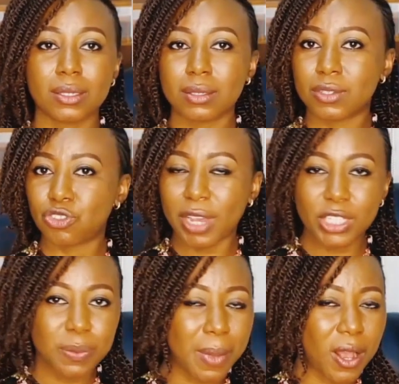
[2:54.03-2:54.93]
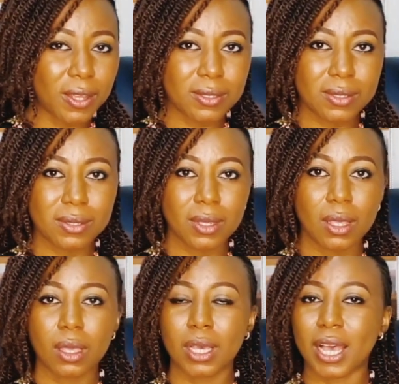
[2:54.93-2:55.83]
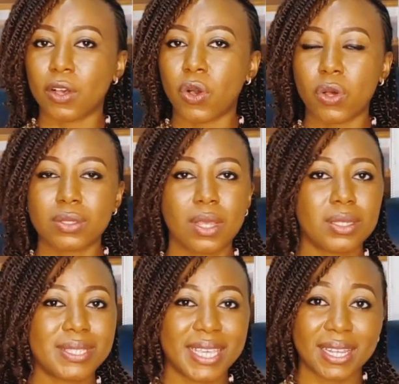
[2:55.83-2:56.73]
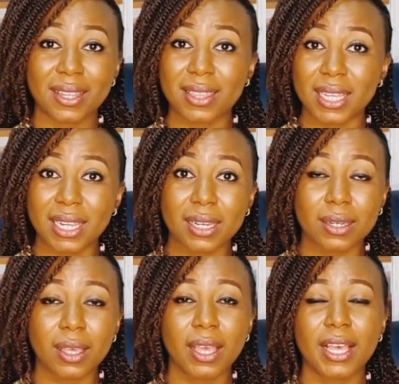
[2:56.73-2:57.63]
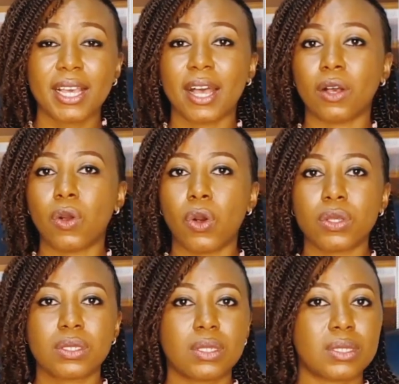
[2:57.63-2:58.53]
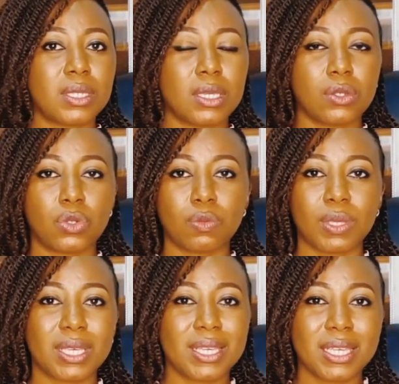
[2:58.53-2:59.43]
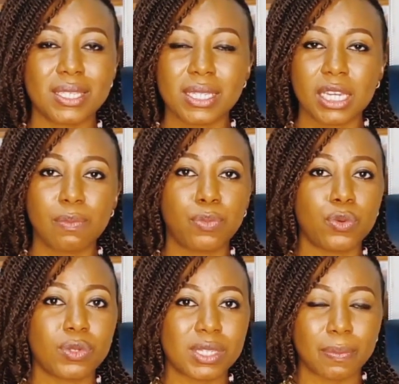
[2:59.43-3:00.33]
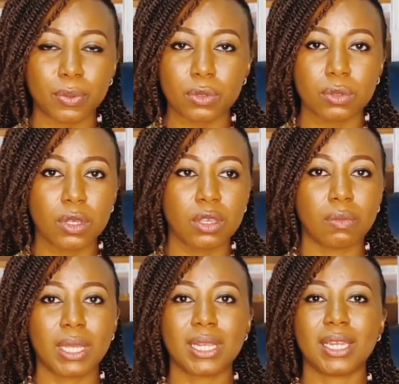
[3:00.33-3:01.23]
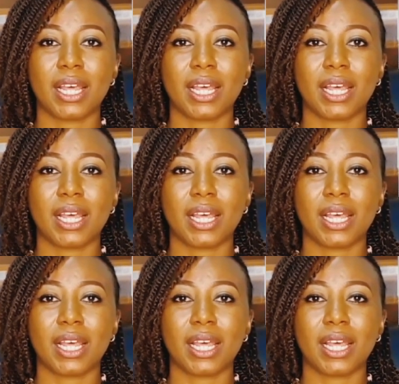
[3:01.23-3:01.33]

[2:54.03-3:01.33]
stretch marks, can cause skin thinning, can cause the skin to be easily bruisable, meaning